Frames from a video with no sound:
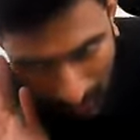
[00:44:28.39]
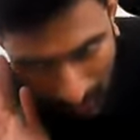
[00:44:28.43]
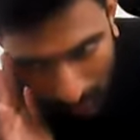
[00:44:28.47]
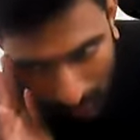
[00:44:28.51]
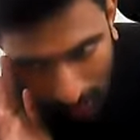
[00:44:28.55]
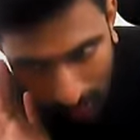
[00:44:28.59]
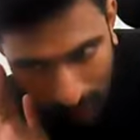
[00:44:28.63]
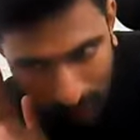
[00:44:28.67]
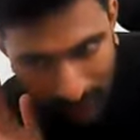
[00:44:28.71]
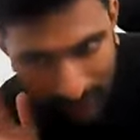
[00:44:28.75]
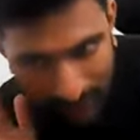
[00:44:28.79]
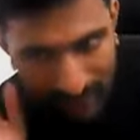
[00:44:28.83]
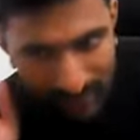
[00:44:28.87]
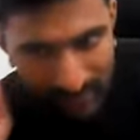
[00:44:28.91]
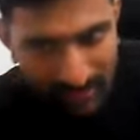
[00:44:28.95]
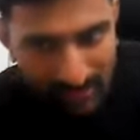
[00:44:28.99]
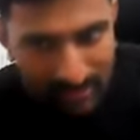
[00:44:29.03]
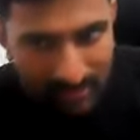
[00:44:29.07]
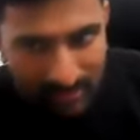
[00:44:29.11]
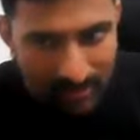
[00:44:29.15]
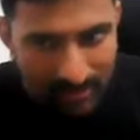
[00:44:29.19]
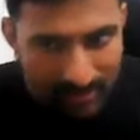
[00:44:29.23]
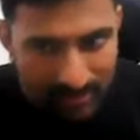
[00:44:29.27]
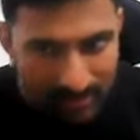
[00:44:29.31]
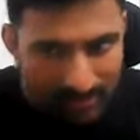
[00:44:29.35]

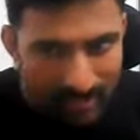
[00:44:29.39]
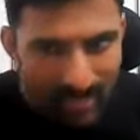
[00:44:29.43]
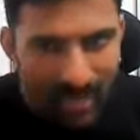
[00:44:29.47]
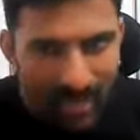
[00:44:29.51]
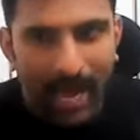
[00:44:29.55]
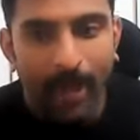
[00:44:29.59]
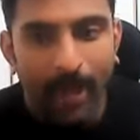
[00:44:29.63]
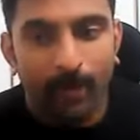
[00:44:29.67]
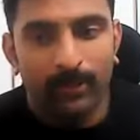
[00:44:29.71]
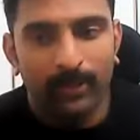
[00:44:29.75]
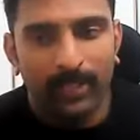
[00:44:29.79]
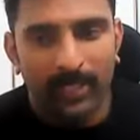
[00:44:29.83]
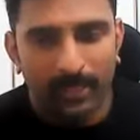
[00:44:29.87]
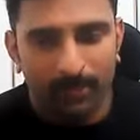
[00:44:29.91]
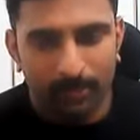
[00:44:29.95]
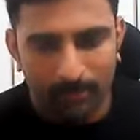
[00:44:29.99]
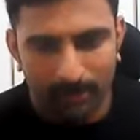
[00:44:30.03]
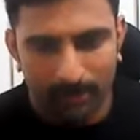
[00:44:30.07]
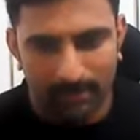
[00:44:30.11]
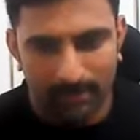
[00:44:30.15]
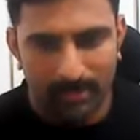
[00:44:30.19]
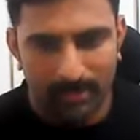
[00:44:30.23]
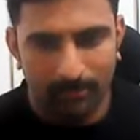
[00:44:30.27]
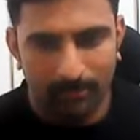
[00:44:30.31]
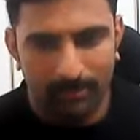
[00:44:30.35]
Always have that
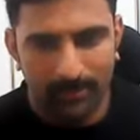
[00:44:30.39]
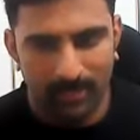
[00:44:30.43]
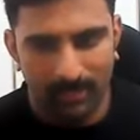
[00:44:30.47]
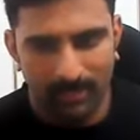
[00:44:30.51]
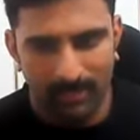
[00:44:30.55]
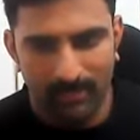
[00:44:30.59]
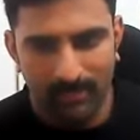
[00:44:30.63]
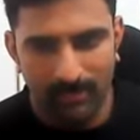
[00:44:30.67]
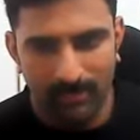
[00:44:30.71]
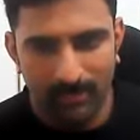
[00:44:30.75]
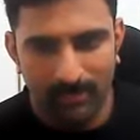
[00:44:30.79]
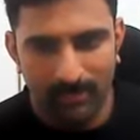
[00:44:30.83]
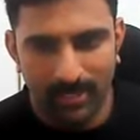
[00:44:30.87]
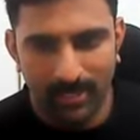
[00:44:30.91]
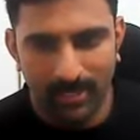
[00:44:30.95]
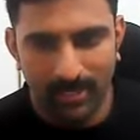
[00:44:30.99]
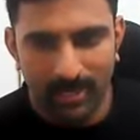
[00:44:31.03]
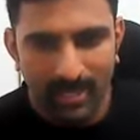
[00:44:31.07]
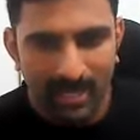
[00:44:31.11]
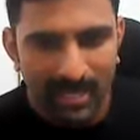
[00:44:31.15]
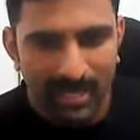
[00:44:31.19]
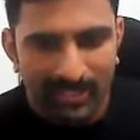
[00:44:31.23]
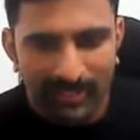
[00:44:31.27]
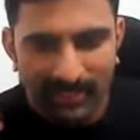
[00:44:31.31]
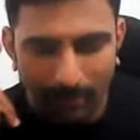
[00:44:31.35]
perception.
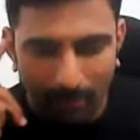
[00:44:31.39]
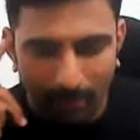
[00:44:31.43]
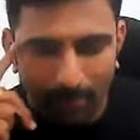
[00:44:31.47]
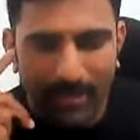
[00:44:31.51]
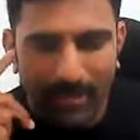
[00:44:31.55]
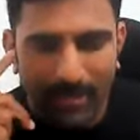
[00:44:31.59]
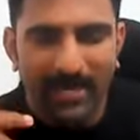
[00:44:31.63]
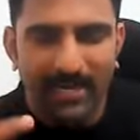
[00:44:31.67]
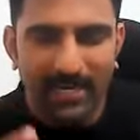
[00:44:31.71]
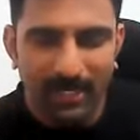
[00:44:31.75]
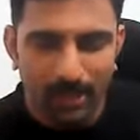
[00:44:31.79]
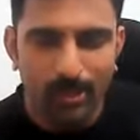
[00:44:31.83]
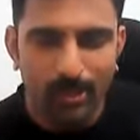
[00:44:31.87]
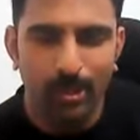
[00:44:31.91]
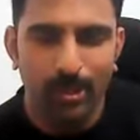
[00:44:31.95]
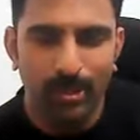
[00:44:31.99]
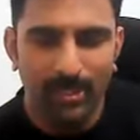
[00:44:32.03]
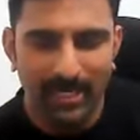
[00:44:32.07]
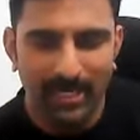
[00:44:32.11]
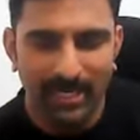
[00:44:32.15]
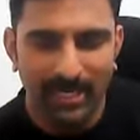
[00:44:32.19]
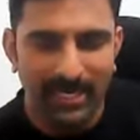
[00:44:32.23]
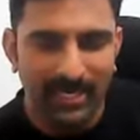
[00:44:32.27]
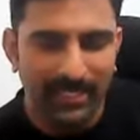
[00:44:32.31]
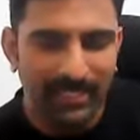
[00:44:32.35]
Okay. The brain is
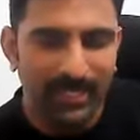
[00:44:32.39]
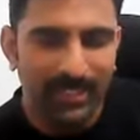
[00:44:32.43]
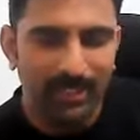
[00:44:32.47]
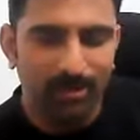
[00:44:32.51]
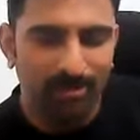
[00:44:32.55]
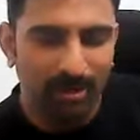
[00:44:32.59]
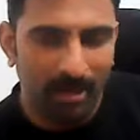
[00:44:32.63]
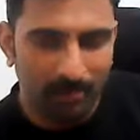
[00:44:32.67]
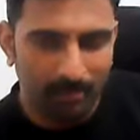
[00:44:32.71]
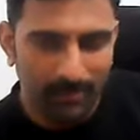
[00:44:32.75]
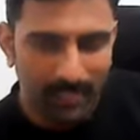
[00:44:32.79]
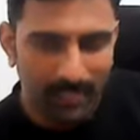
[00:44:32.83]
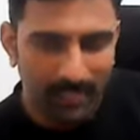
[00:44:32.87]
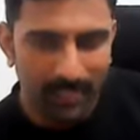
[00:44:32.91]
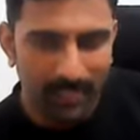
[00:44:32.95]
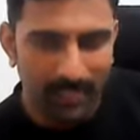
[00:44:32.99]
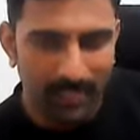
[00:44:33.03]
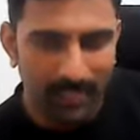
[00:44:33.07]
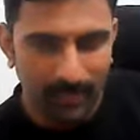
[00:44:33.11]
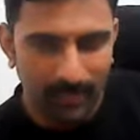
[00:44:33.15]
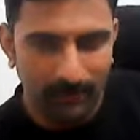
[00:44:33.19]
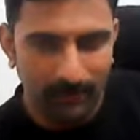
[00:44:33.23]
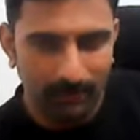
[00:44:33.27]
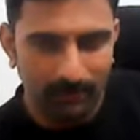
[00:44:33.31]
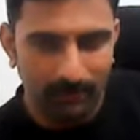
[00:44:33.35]
so tricky. That's why I'm
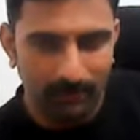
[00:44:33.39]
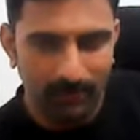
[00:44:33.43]
telling.